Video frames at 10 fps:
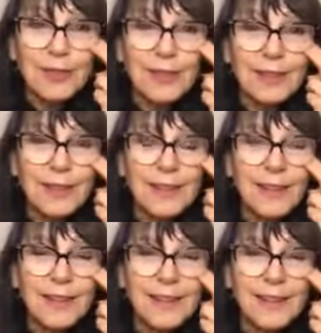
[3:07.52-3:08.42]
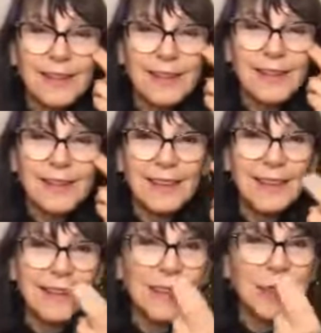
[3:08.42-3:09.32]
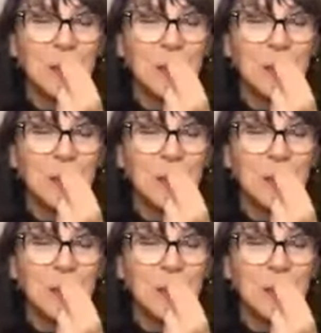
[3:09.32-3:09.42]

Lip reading: Nothing is said.